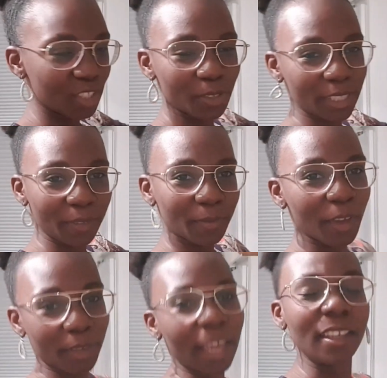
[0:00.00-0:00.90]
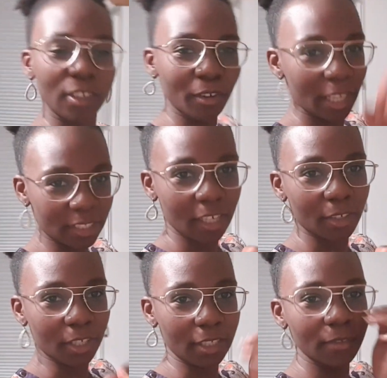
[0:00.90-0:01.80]
You see? Okay, no, let's get
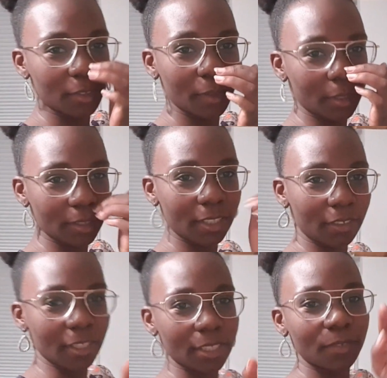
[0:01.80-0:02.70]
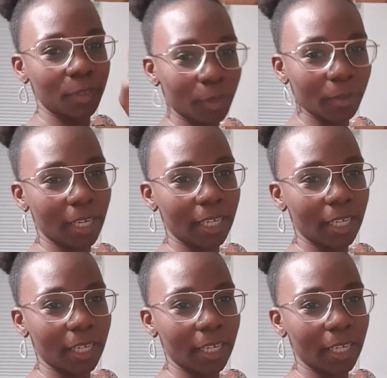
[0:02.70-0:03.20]
cooking. For real. Serious. For real,